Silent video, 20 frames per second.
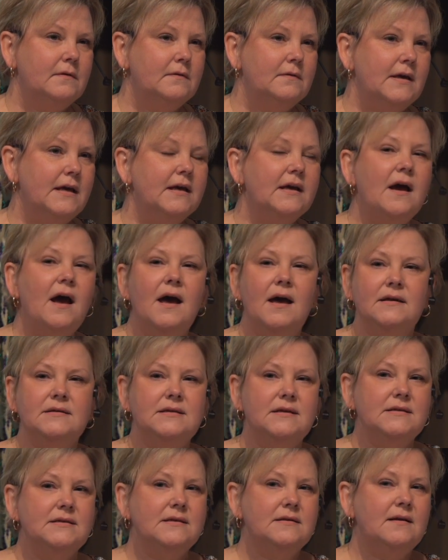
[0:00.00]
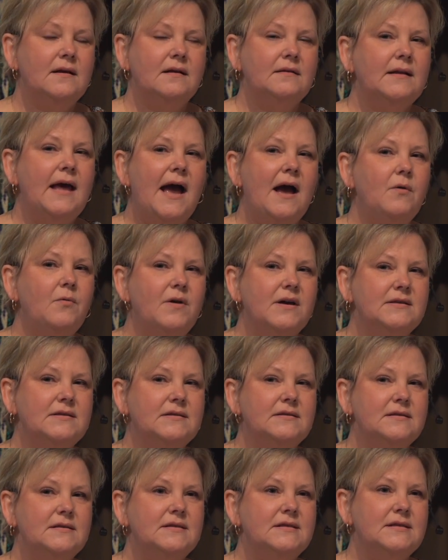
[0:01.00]
that God doesn't allow
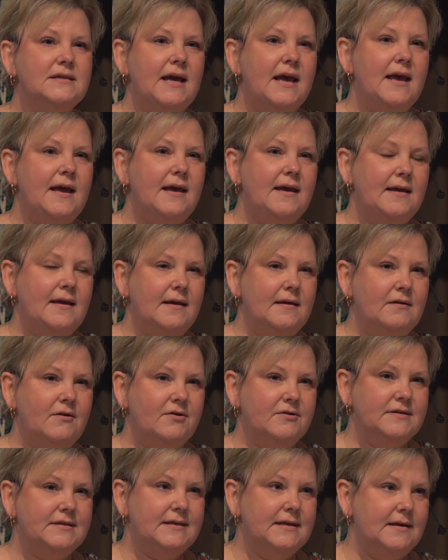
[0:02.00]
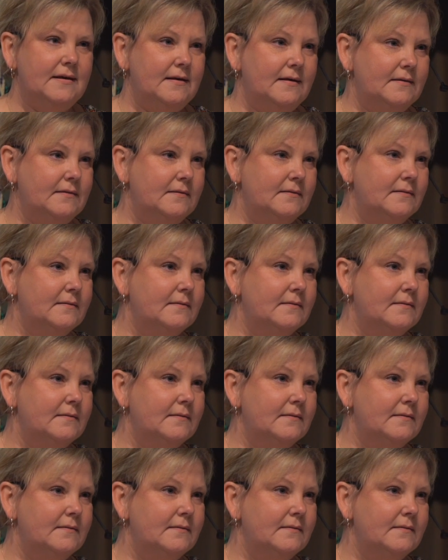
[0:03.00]
us to stay in our sin,